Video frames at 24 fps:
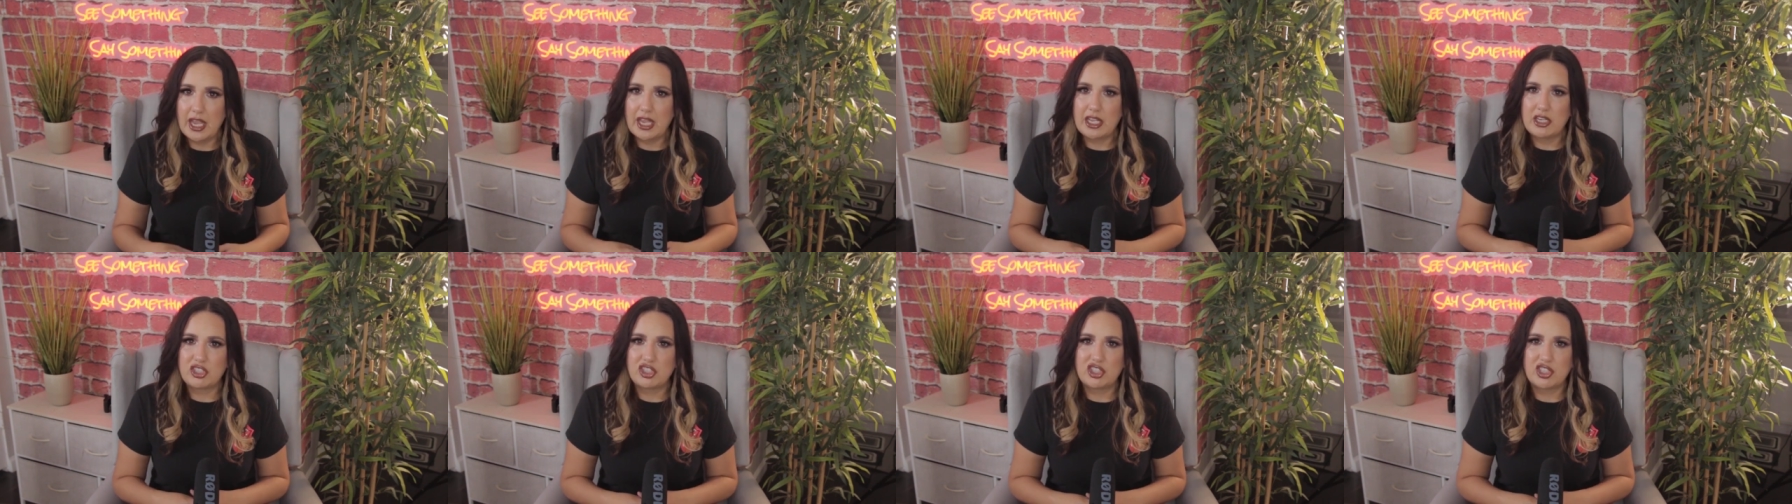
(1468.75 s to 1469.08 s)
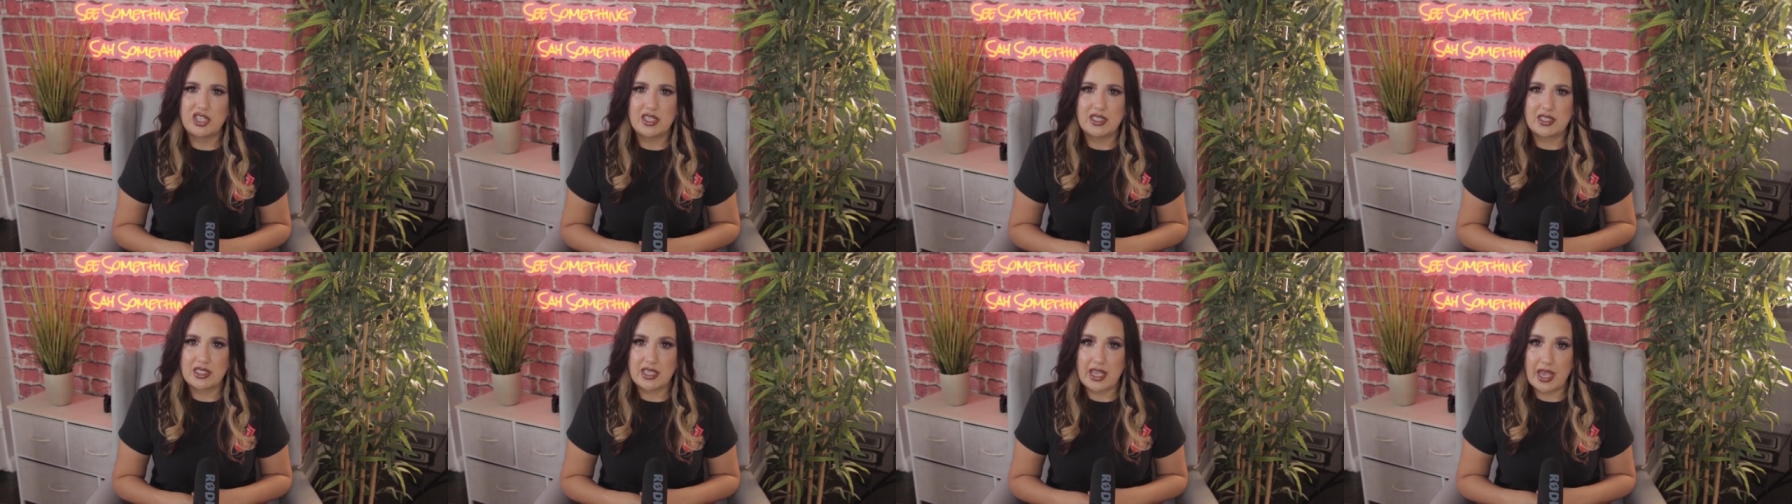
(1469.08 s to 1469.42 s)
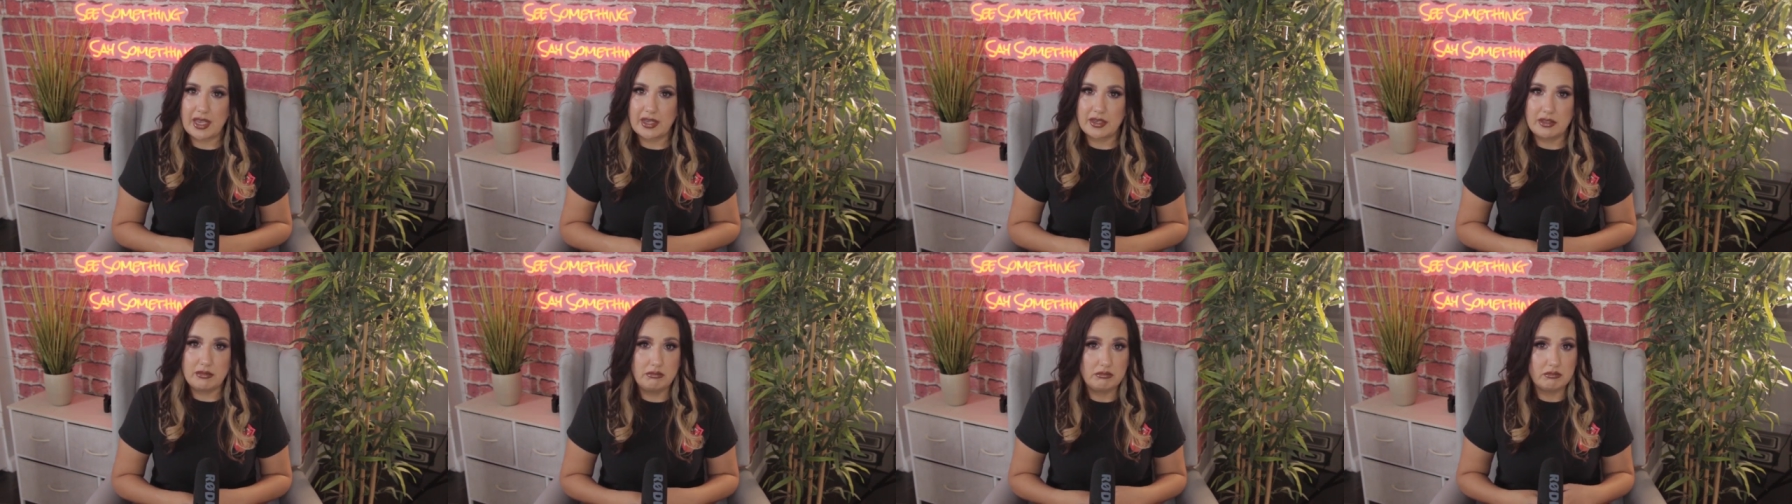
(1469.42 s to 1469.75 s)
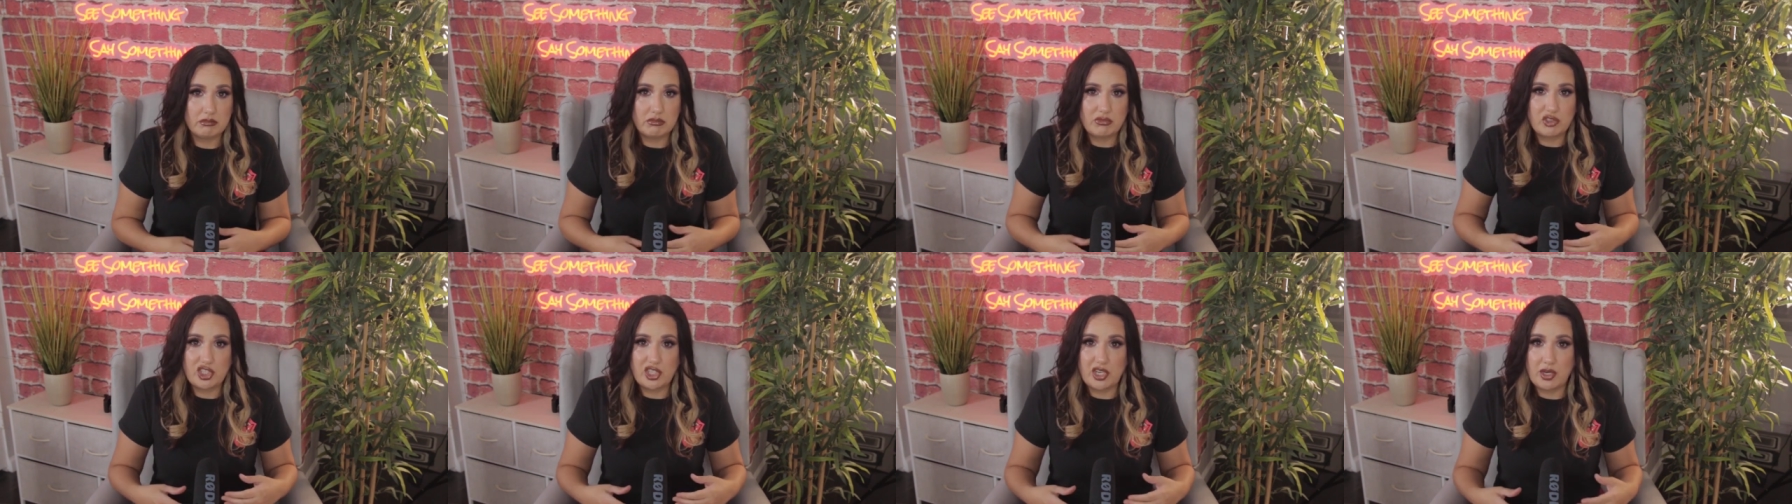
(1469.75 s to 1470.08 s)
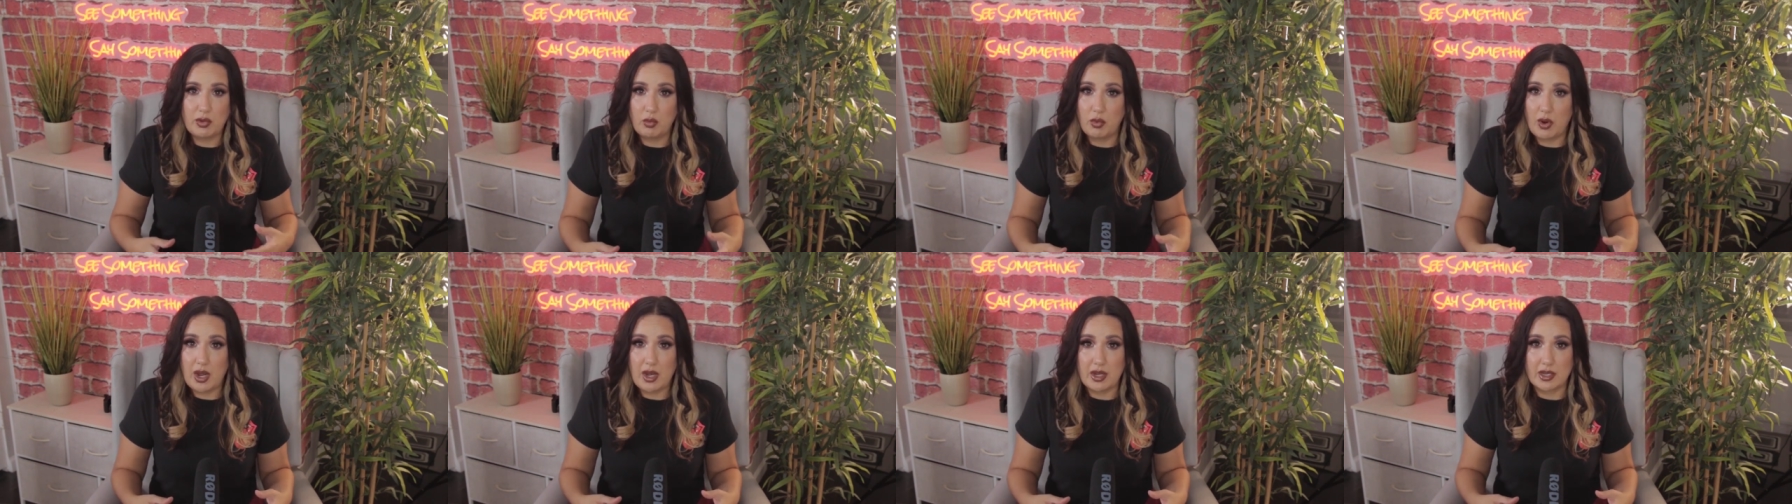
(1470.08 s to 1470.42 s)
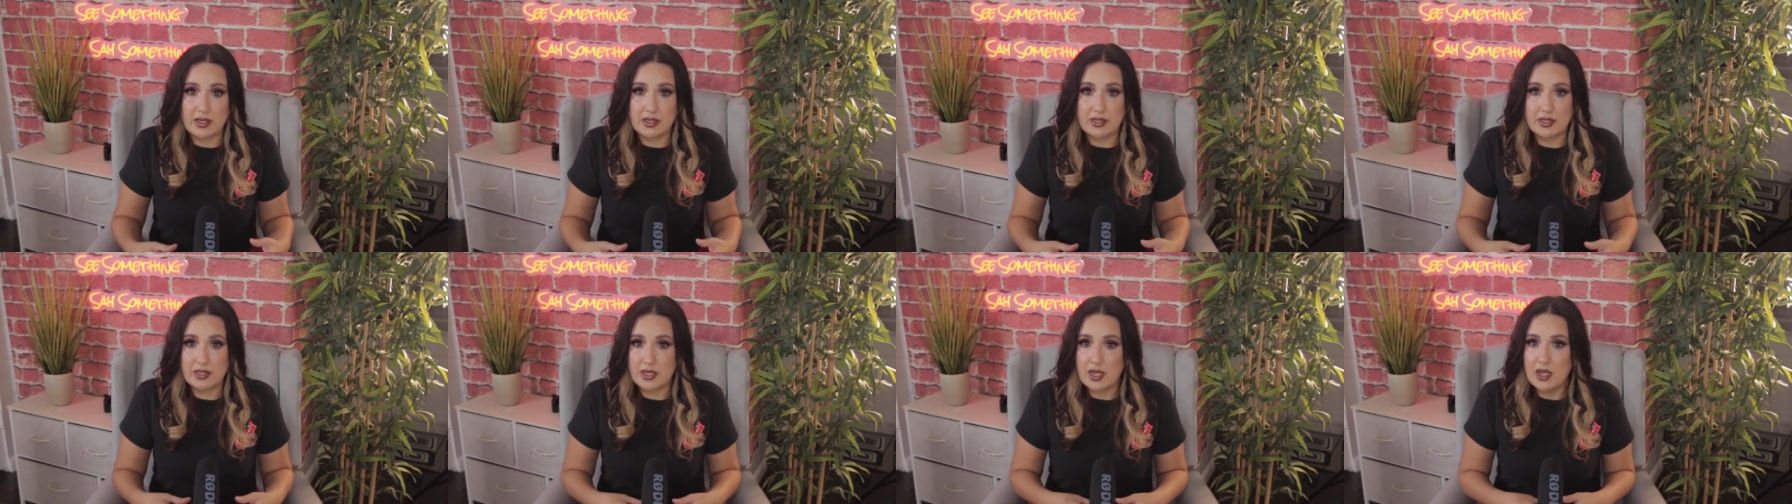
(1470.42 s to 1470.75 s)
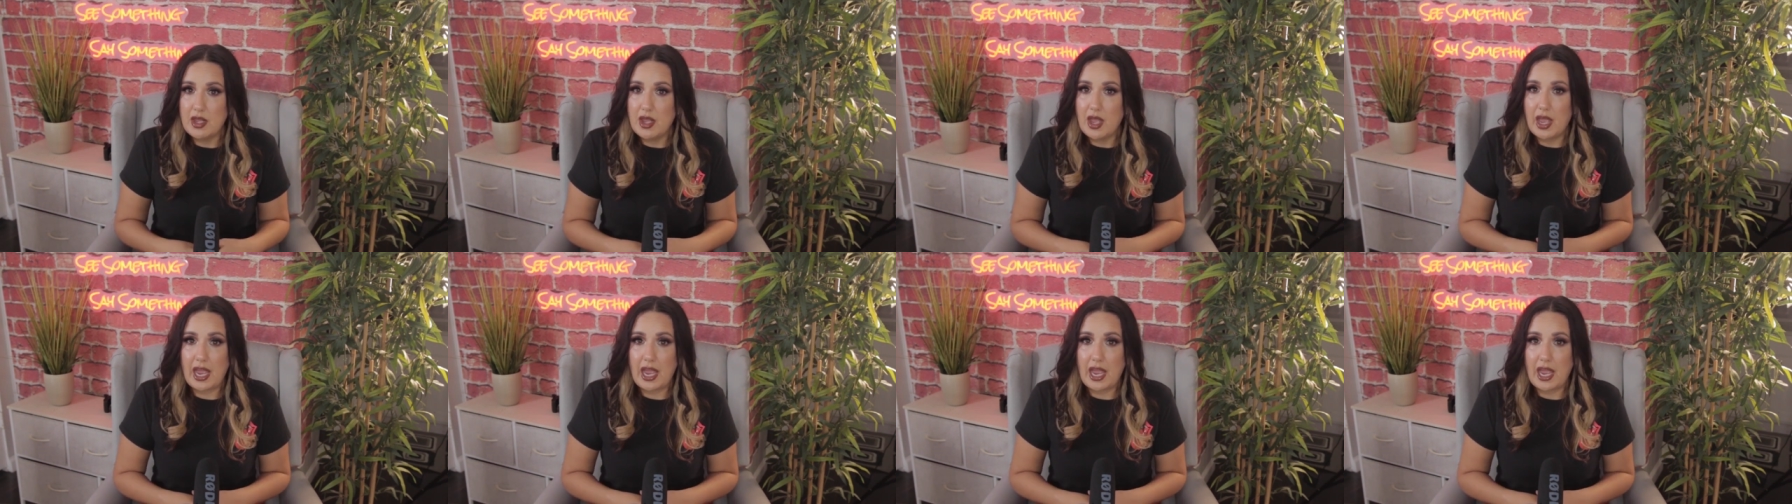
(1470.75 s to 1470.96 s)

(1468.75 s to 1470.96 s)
And she said she was.